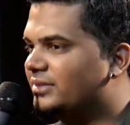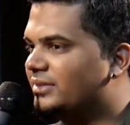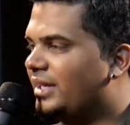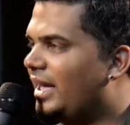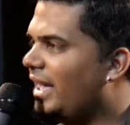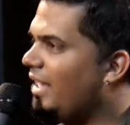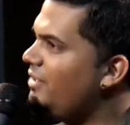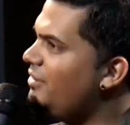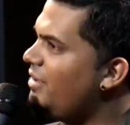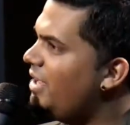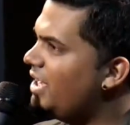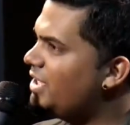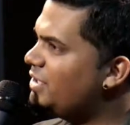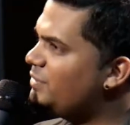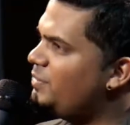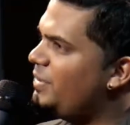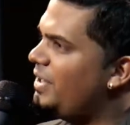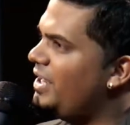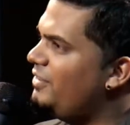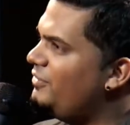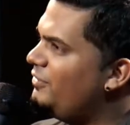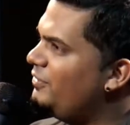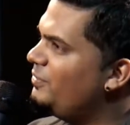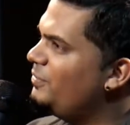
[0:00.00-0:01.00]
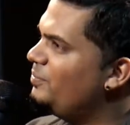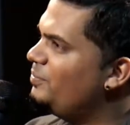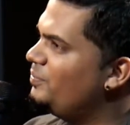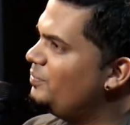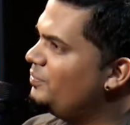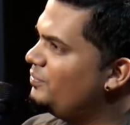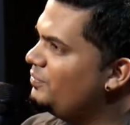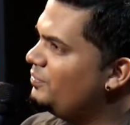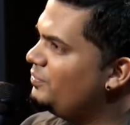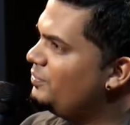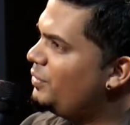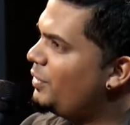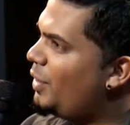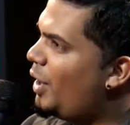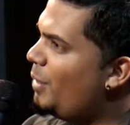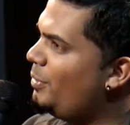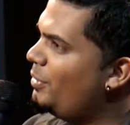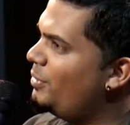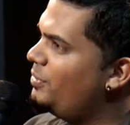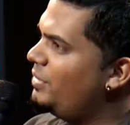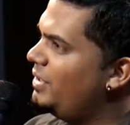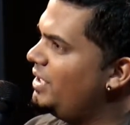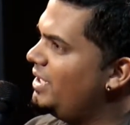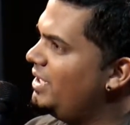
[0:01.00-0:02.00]
Can you explain
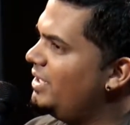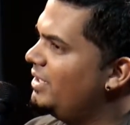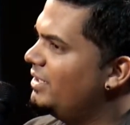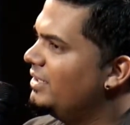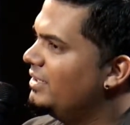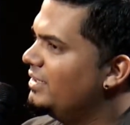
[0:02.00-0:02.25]
probably